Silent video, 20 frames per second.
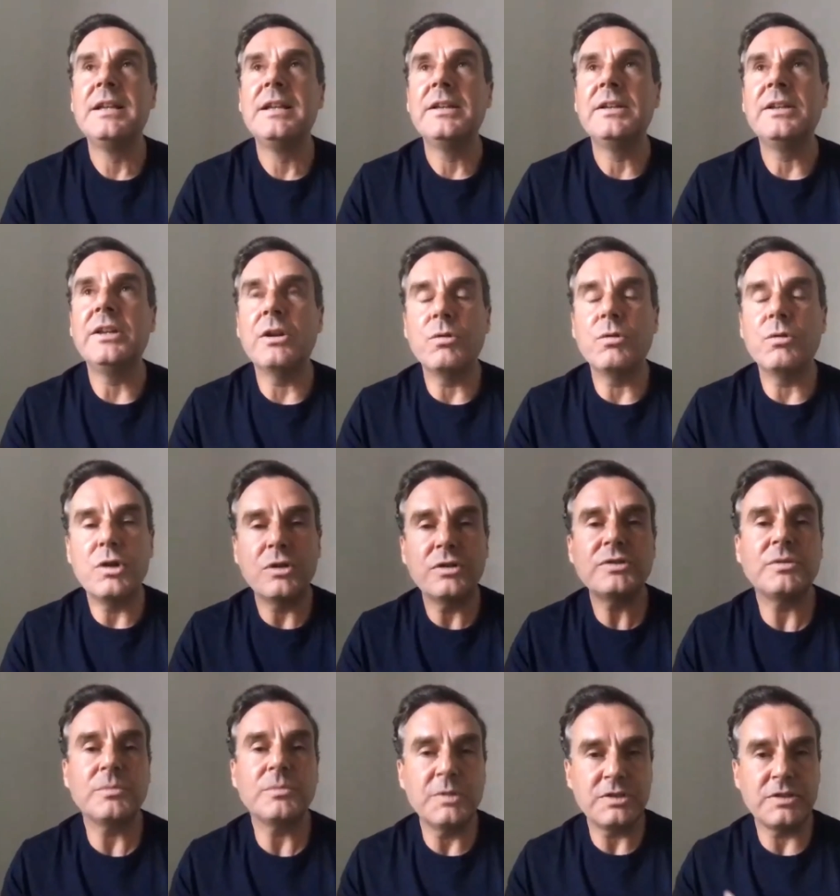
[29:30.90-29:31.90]
you know,
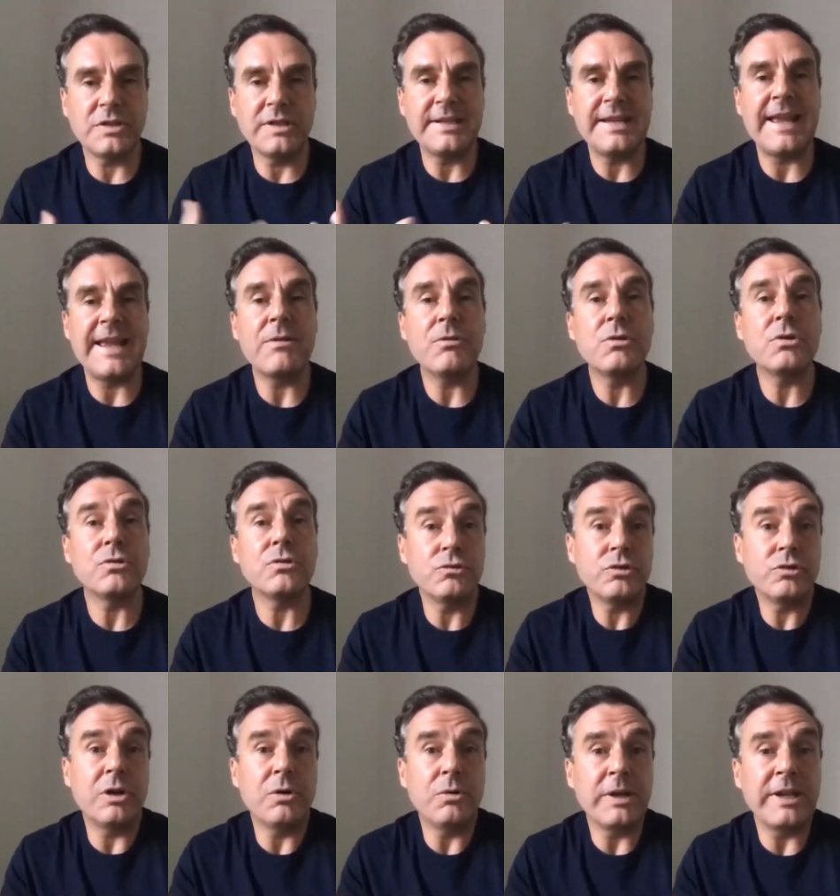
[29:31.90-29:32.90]
customers are now
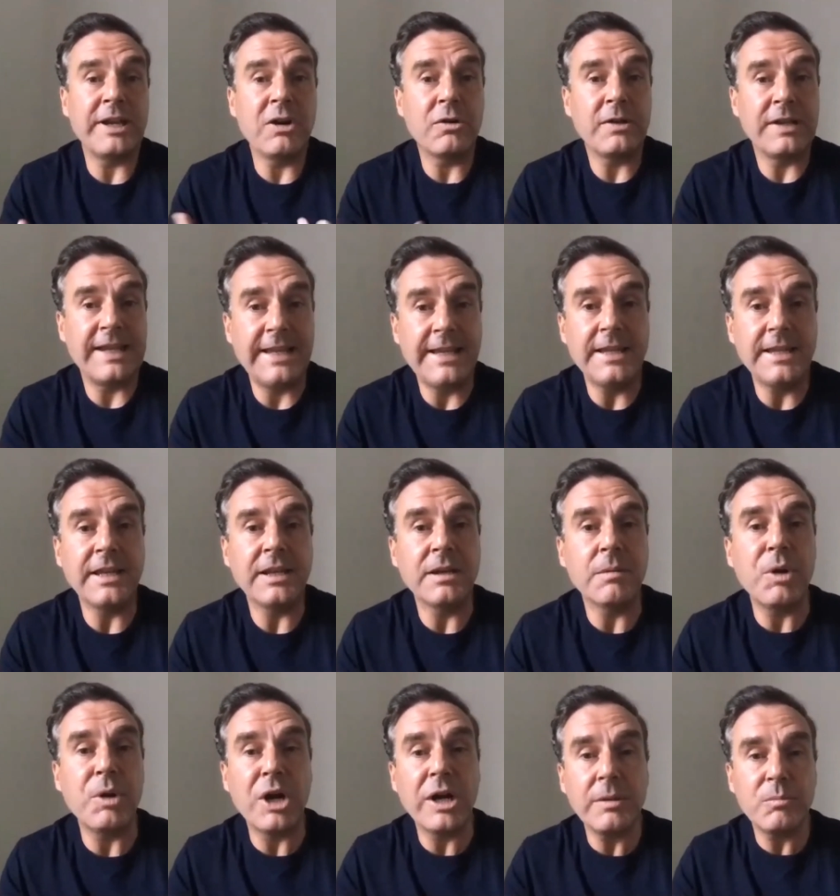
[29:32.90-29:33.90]
controlling or leading the
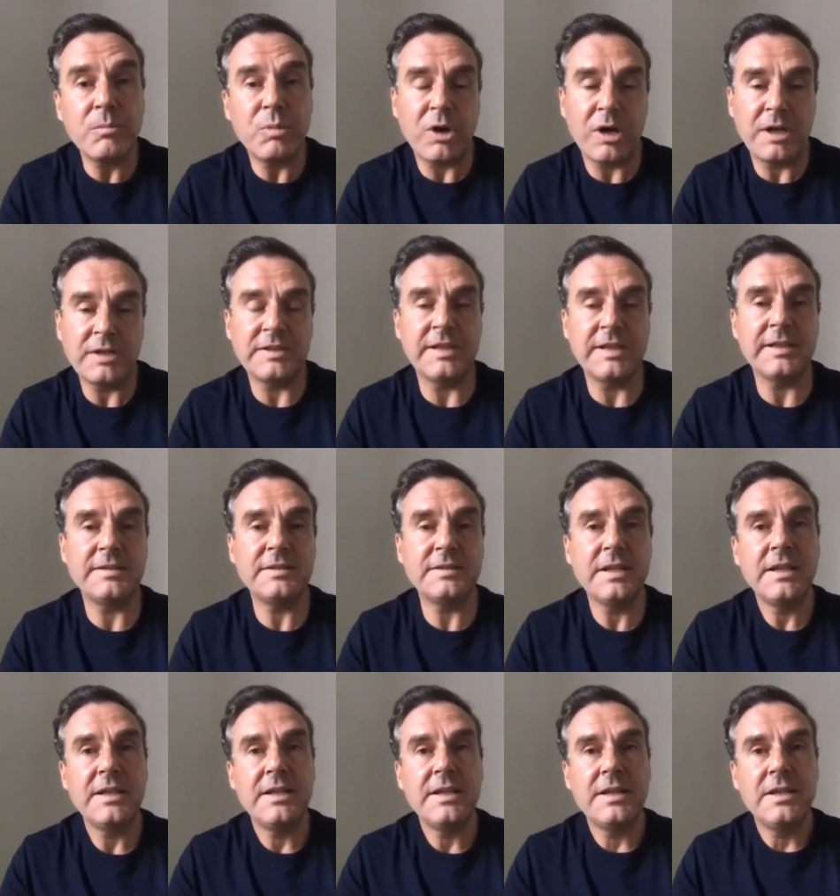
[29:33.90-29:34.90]
buying process.
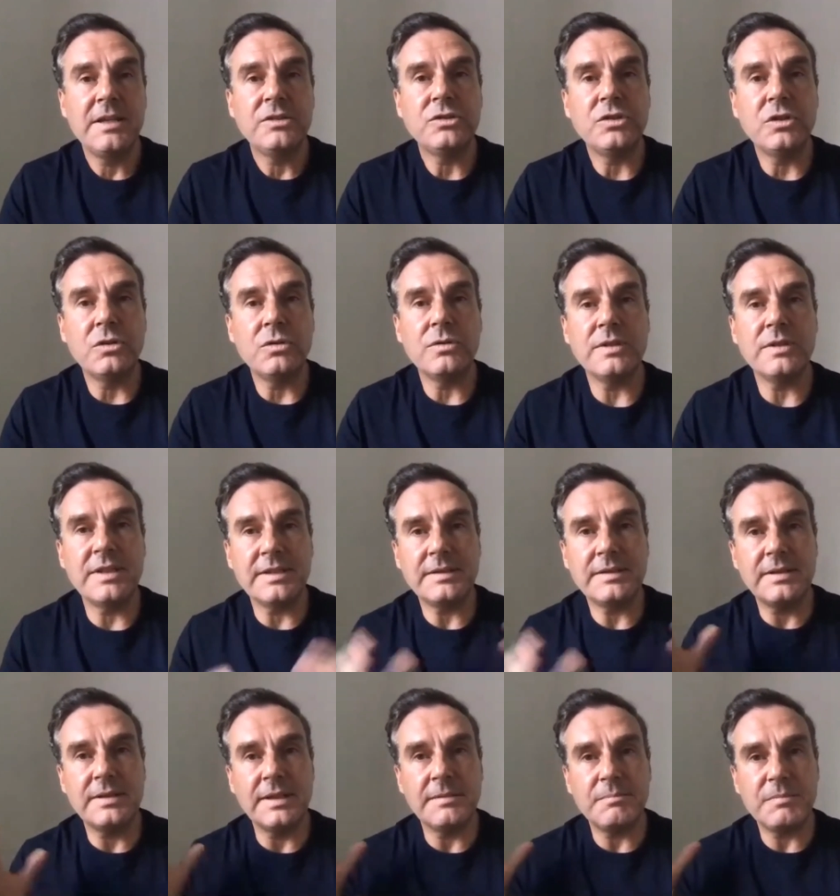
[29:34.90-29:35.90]
So the,
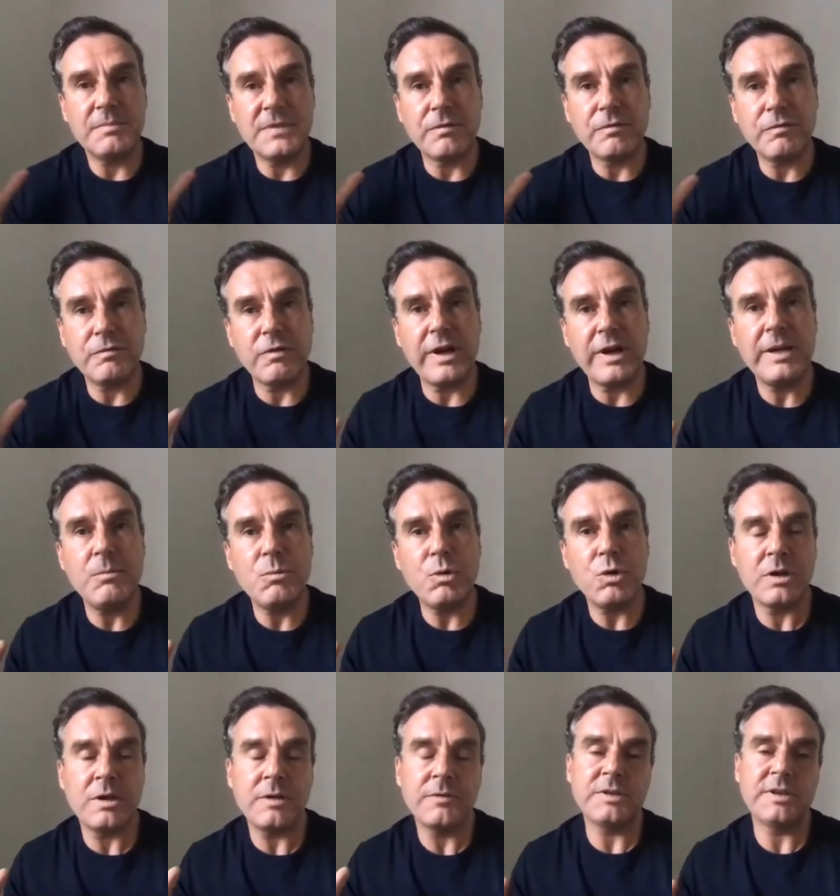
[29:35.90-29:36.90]
the, the
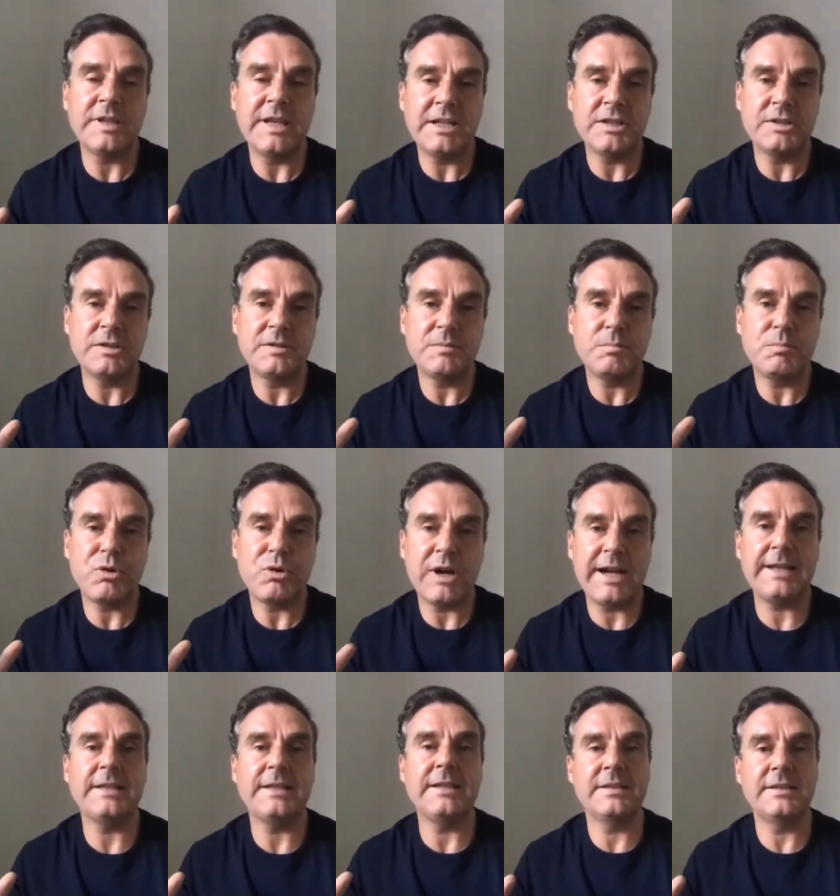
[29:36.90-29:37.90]
framework of sales
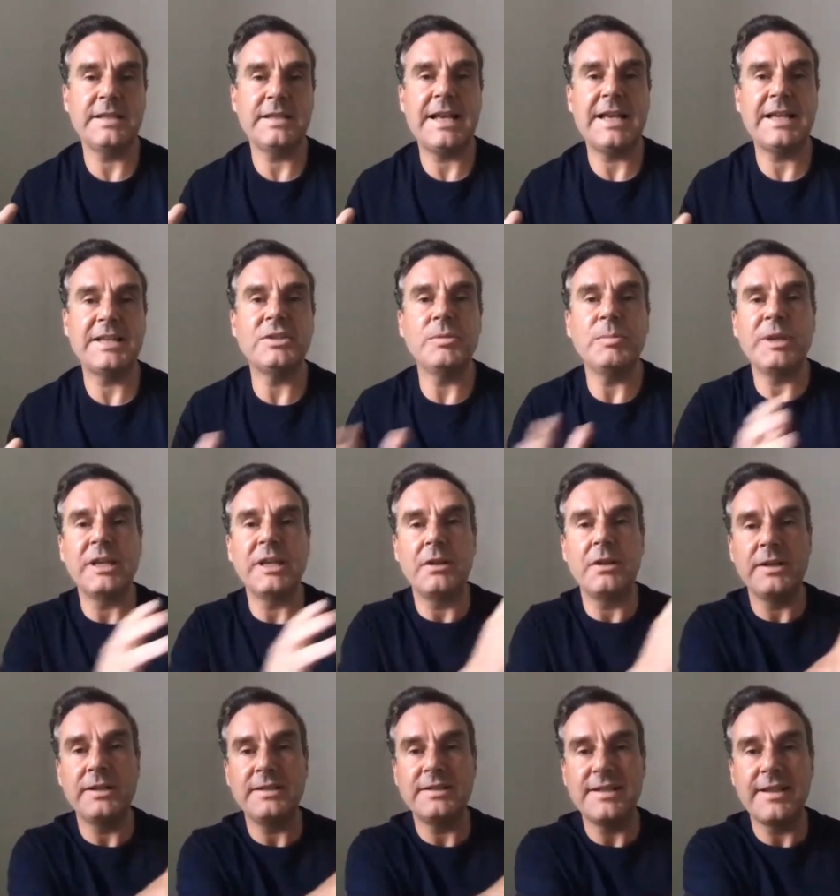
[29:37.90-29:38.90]
practice has to be
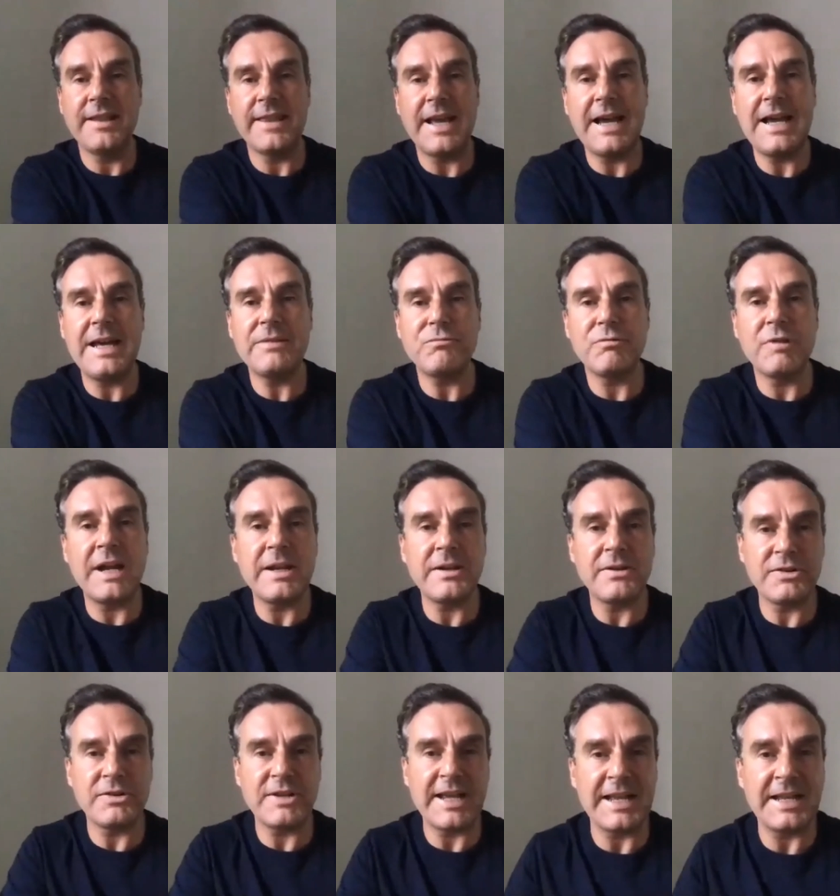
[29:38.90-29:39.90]
aligned to that
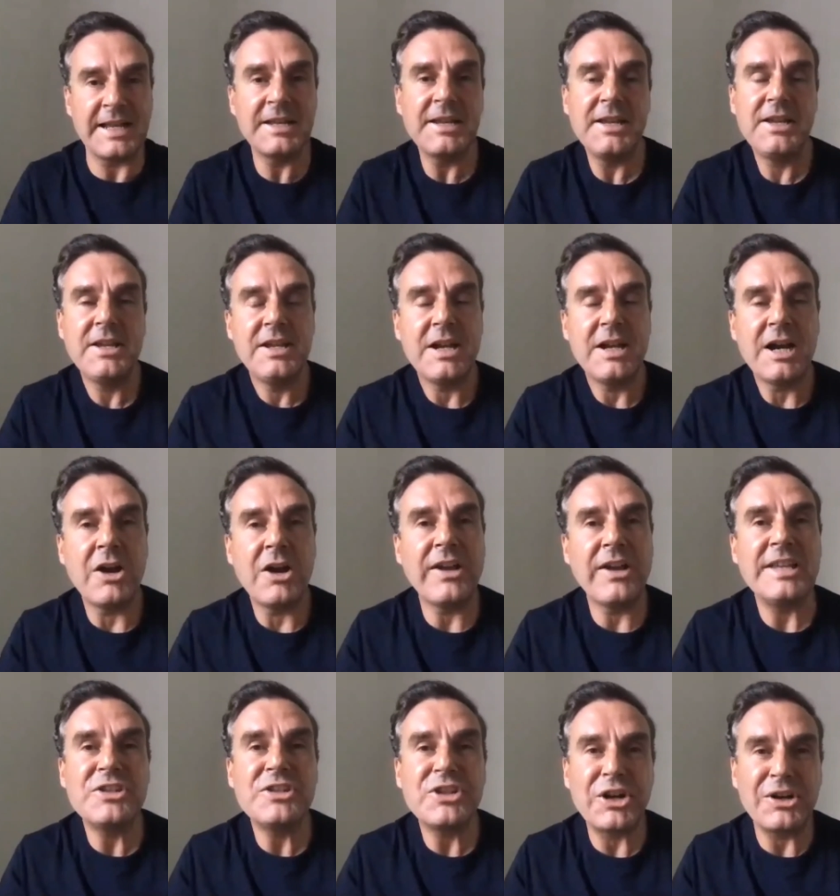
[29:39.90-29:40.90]
rather than our
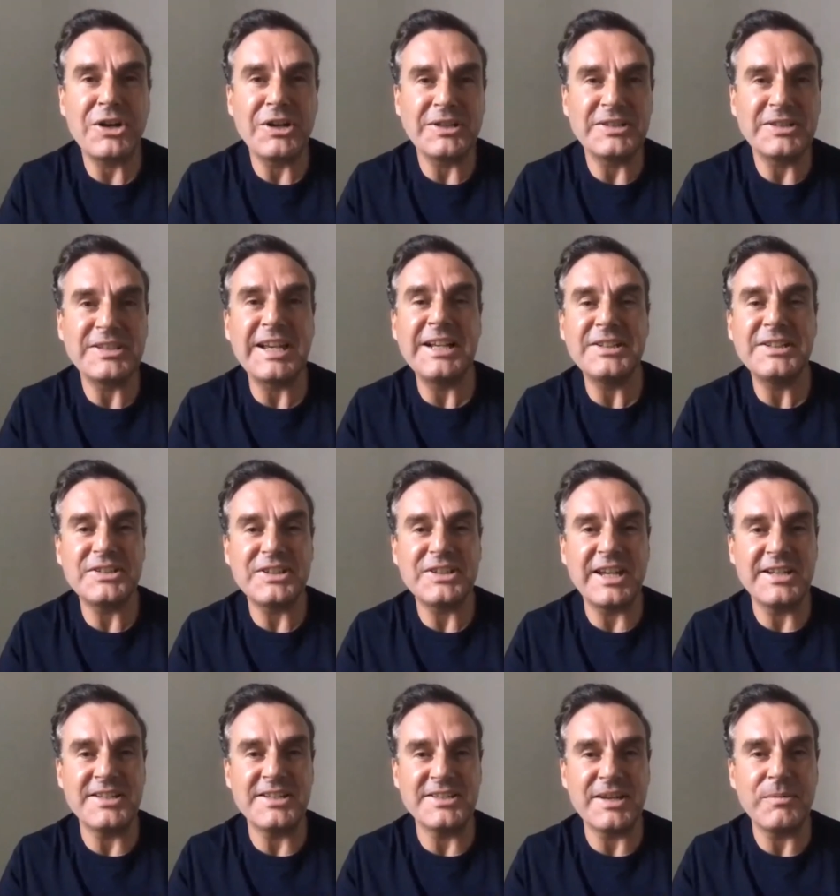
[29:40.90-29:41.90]
internal sales
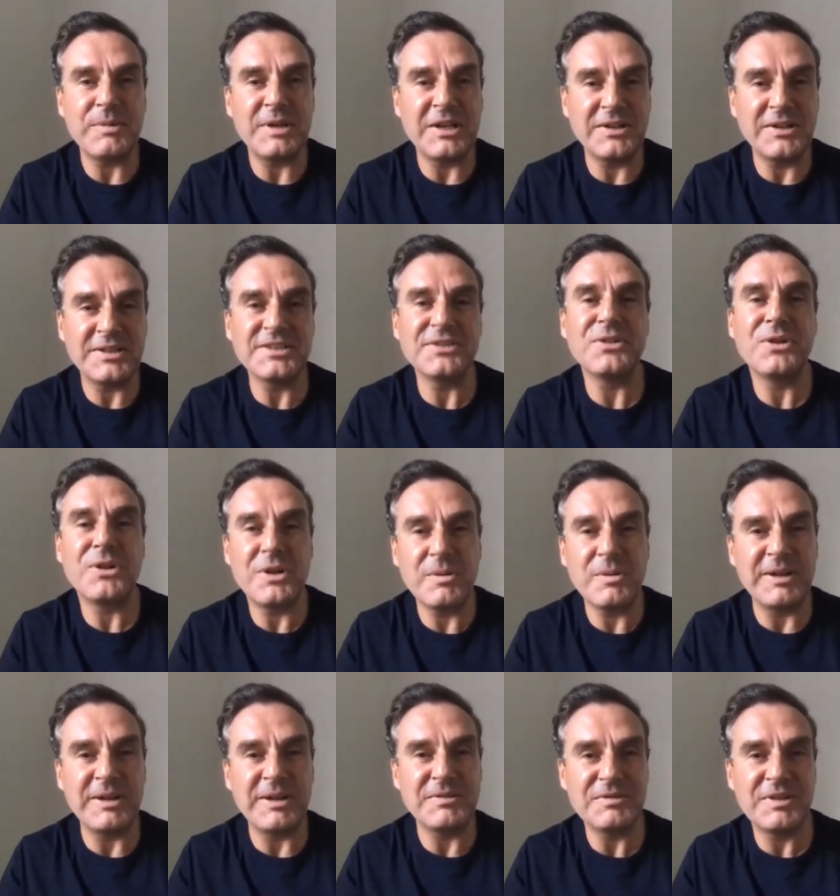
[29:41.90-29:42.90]
stages that we like to talk
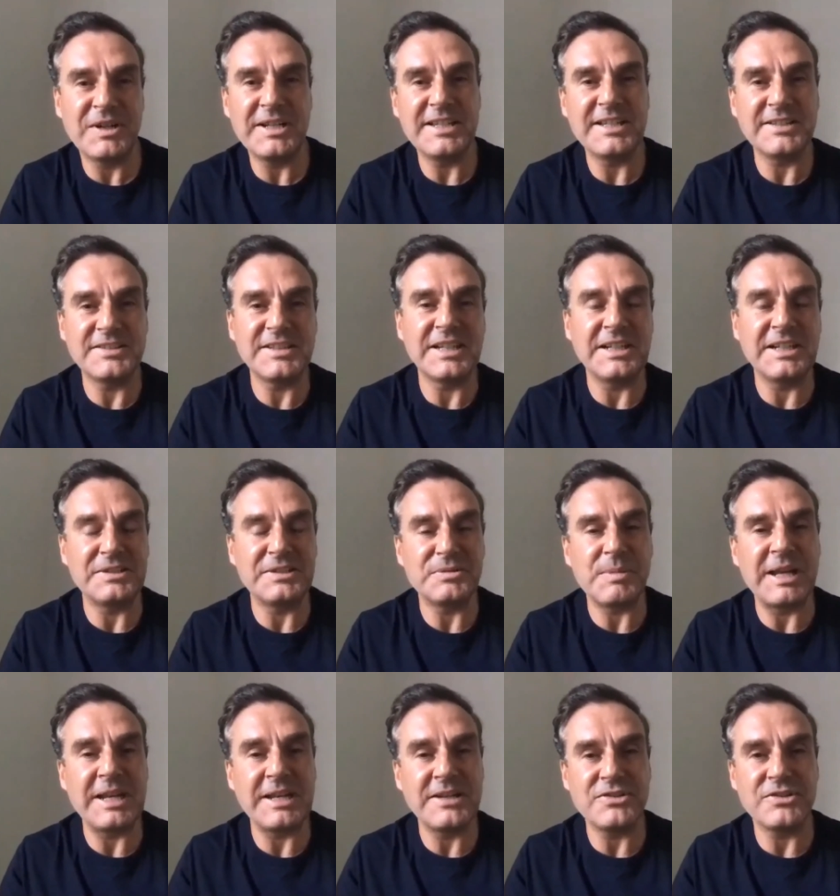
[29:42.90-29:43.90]
about, right? As sales
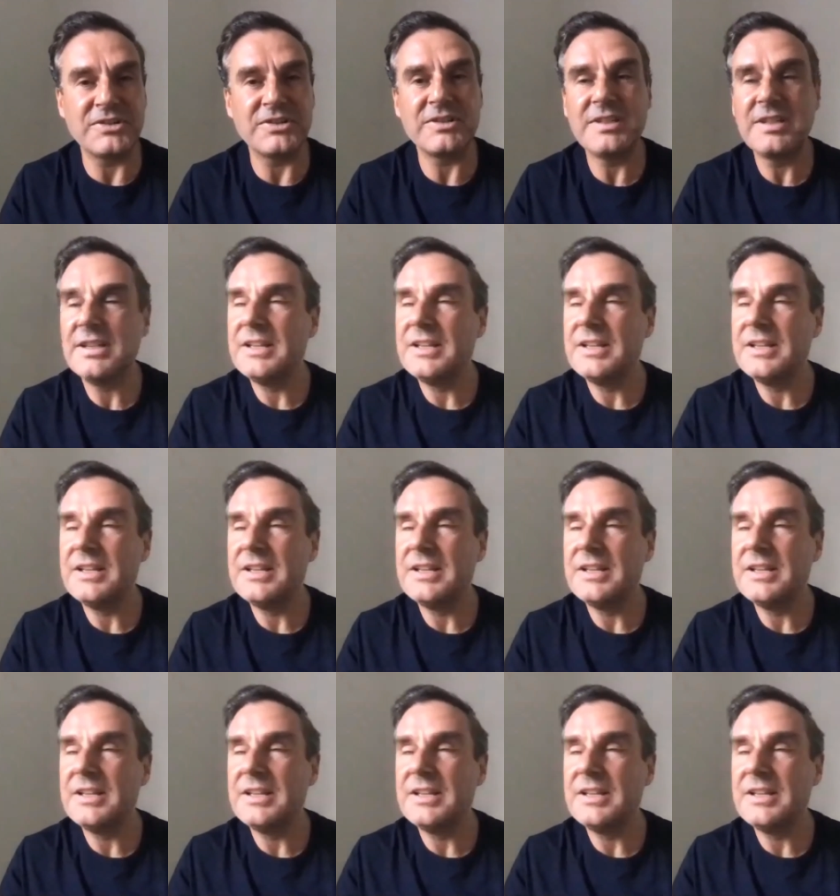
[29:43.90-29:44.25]
managers.